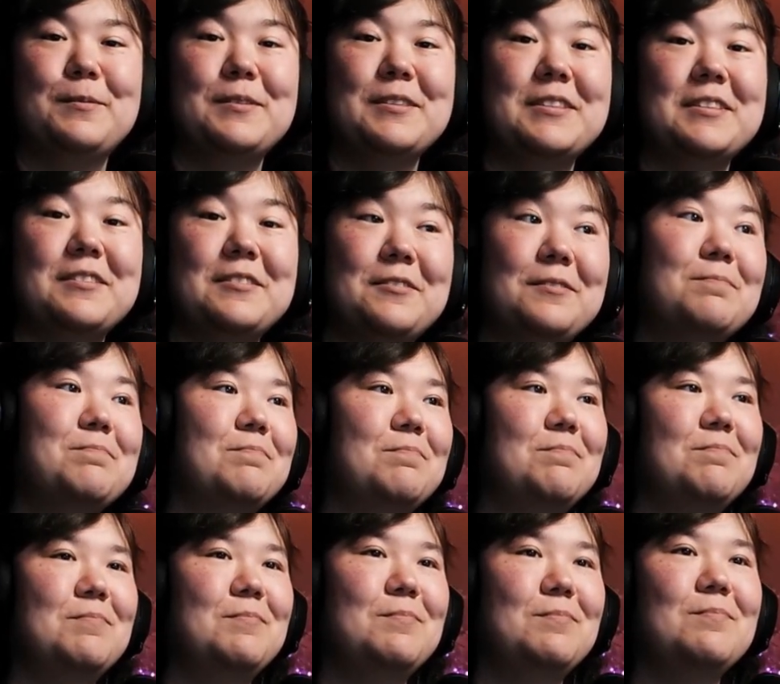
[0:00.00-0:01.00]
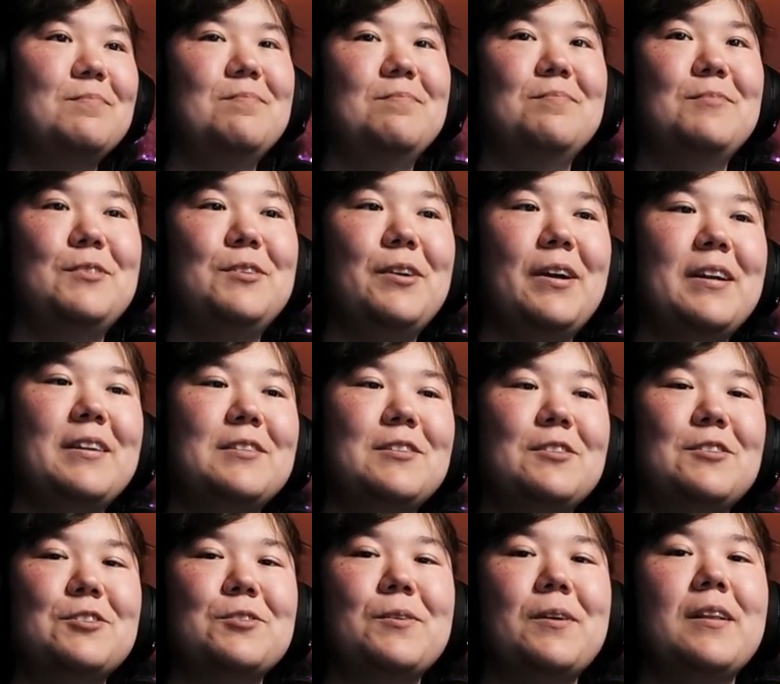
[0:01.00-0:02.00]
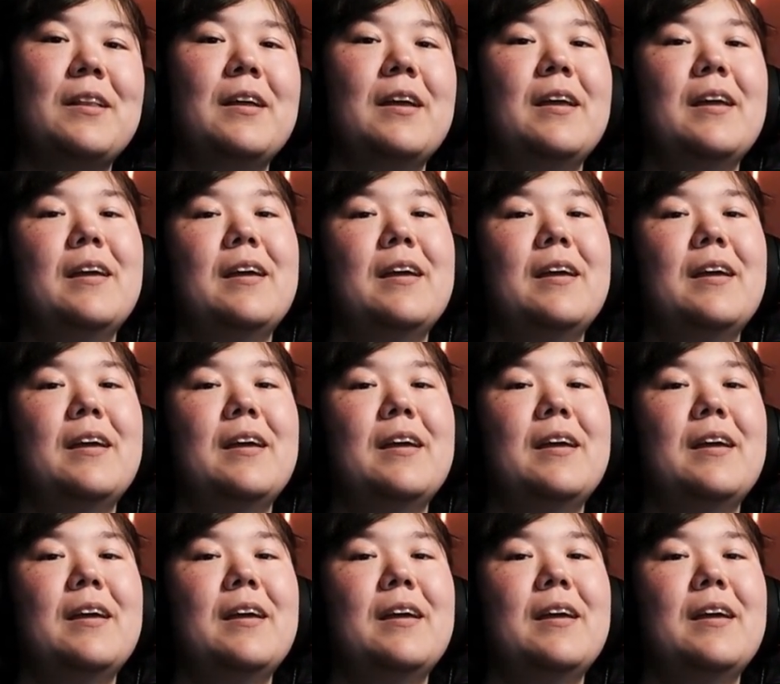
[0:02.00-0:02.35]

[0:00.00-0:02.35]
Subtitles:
was great as usual.